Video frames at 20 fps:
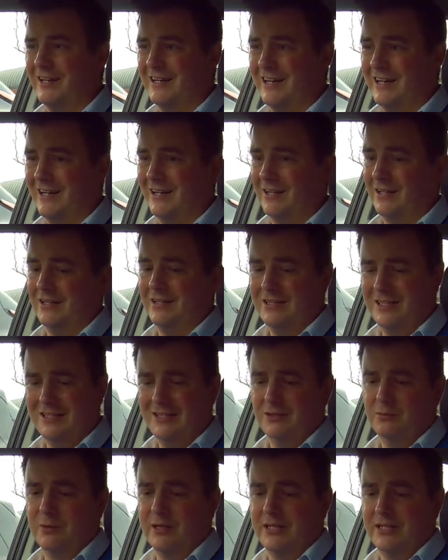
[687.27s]
And this
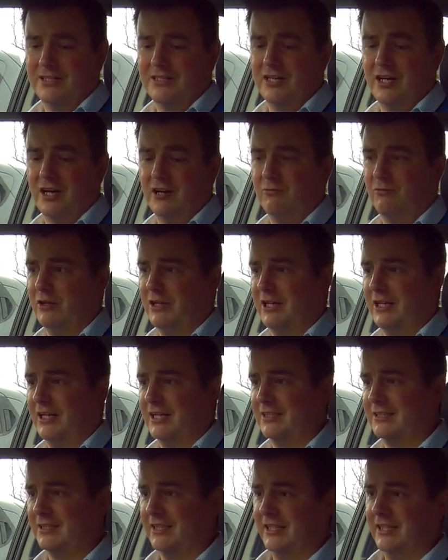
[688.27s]
is where this car really
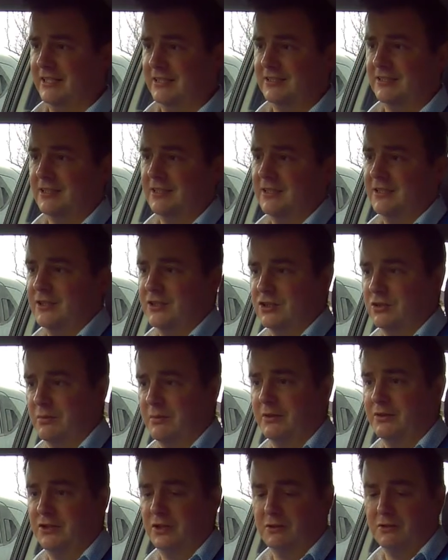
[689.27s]
exceeds. So what I'm
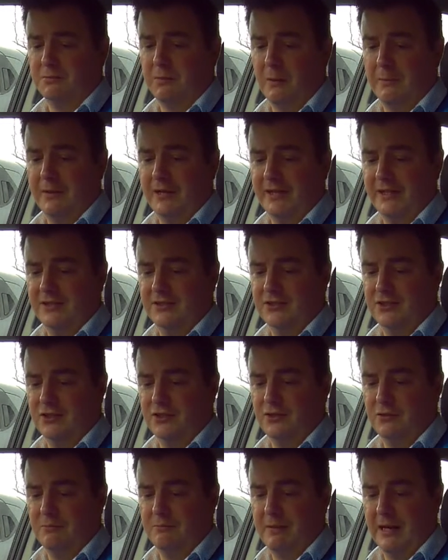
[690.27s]
going to do is pop it
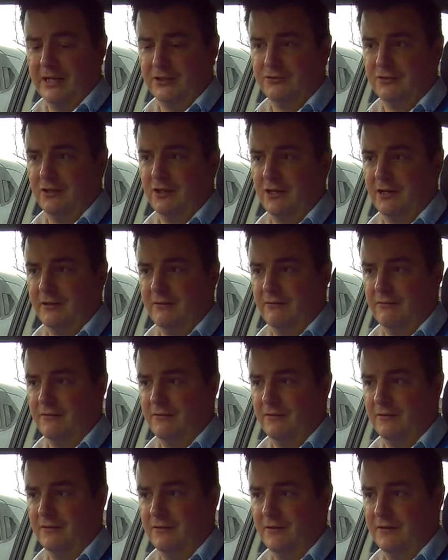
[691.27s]
into battery life.
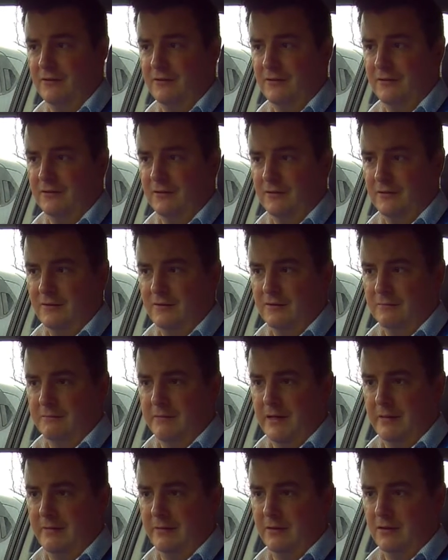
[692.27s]

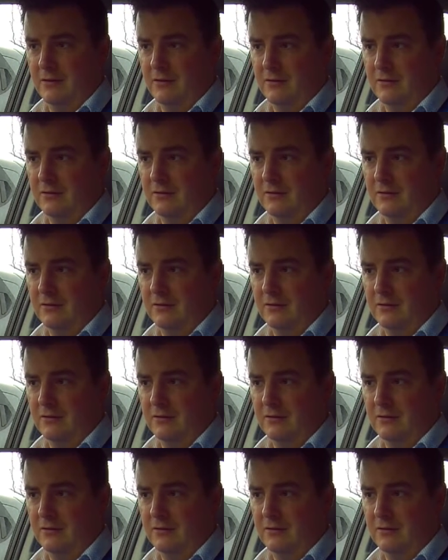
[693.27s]
Maybe not.